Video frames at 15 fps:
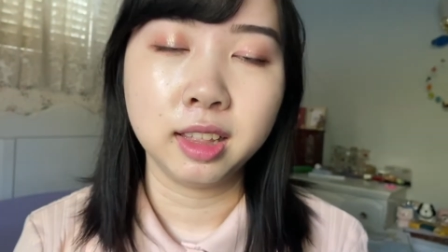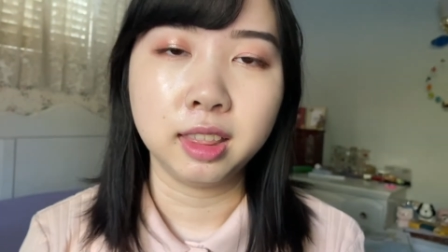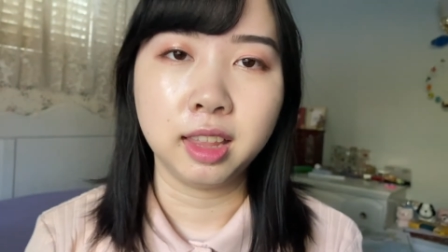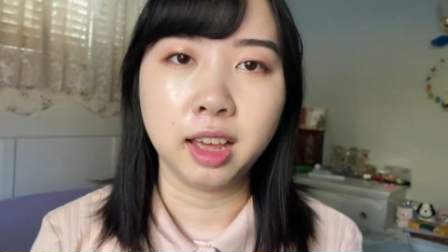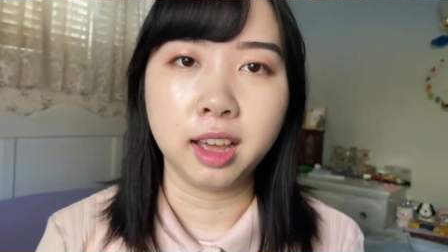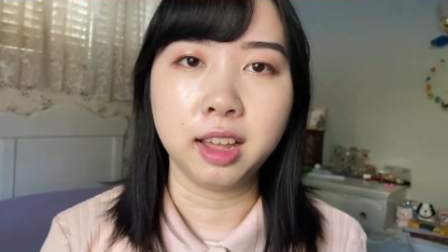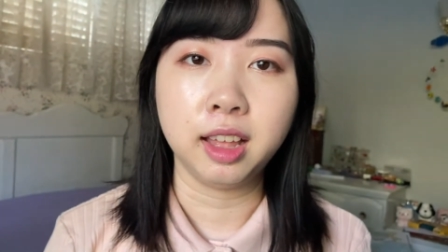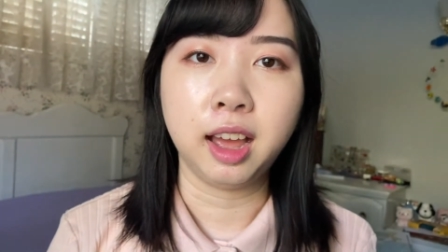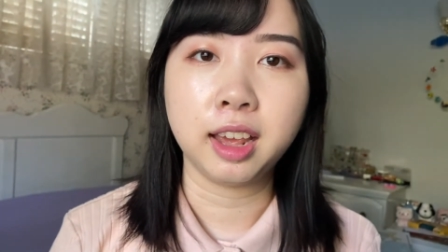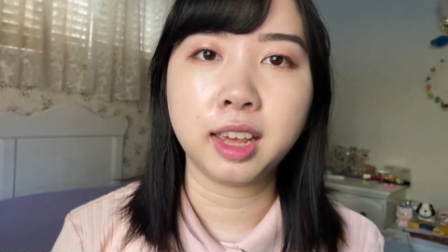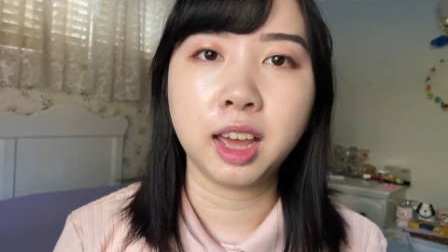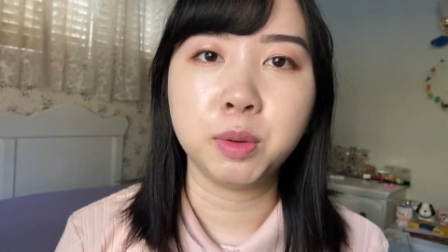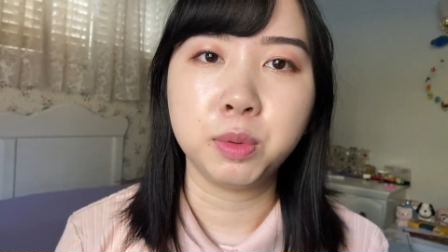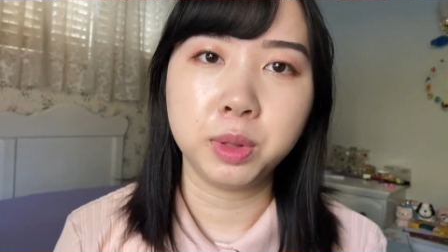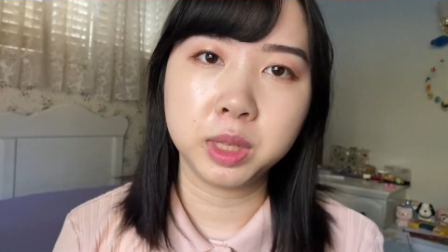that I
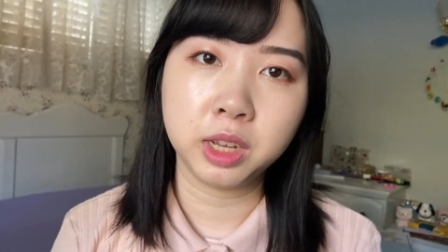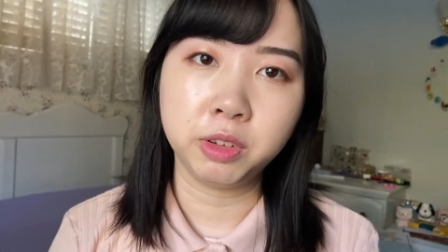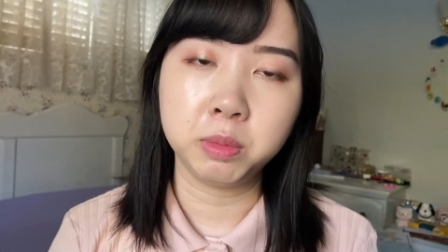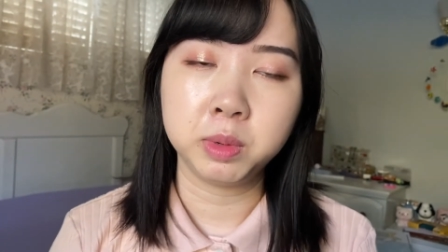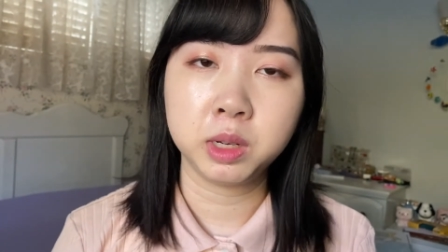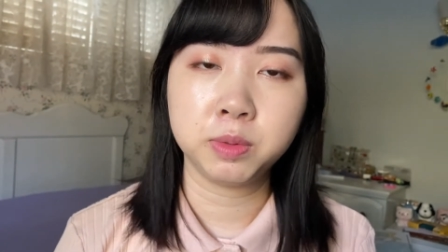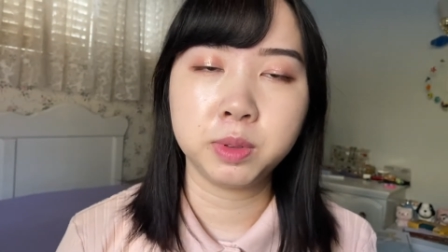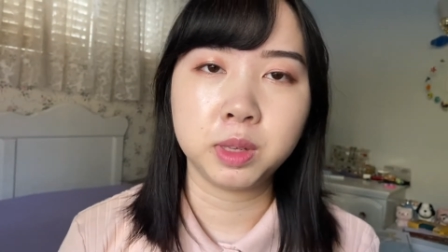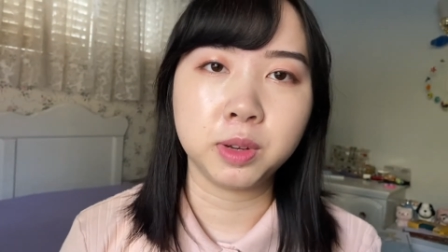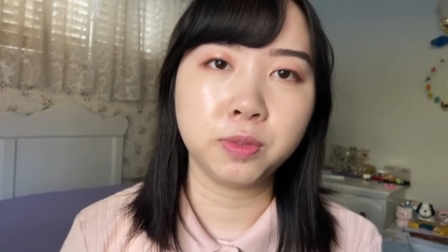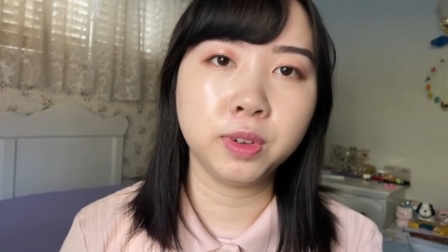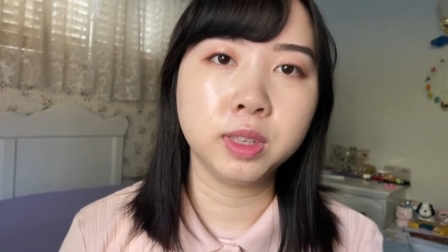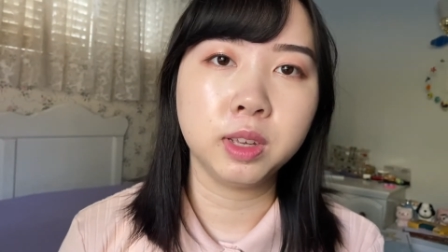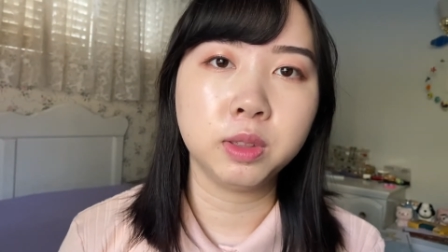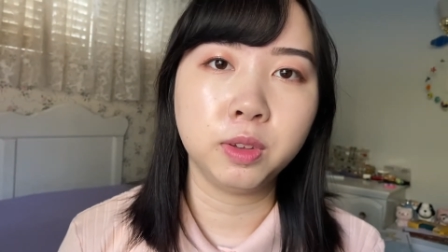can't really tell much of a
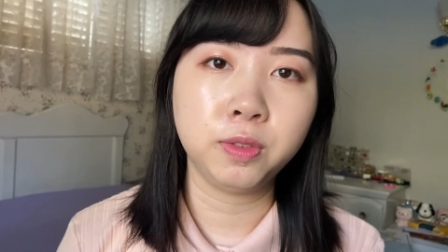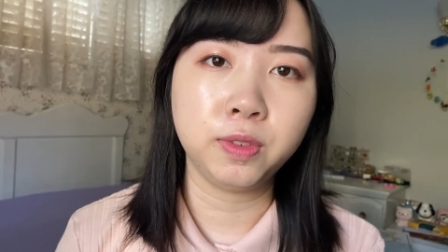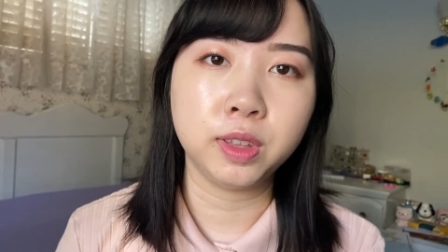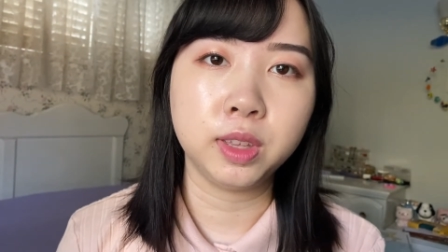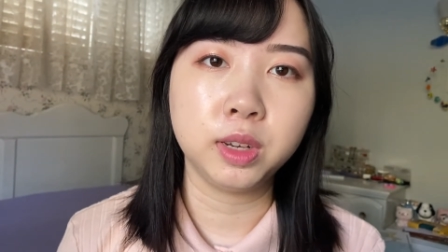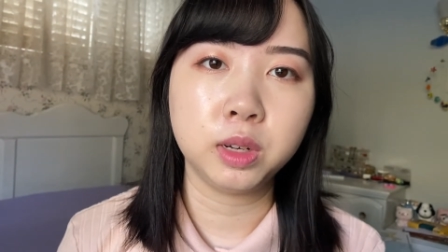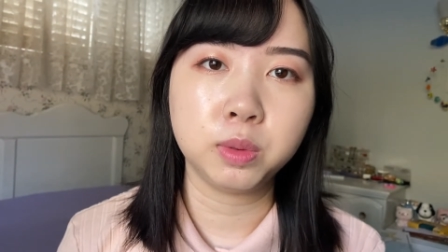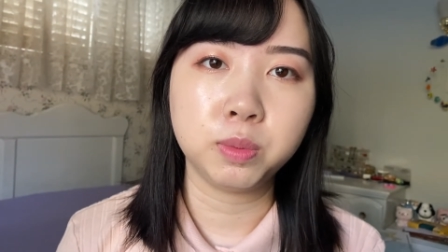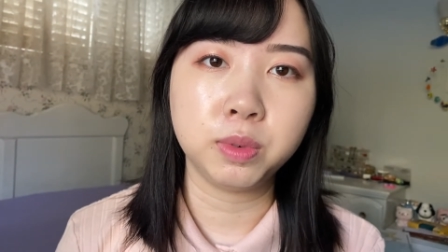difference of the finish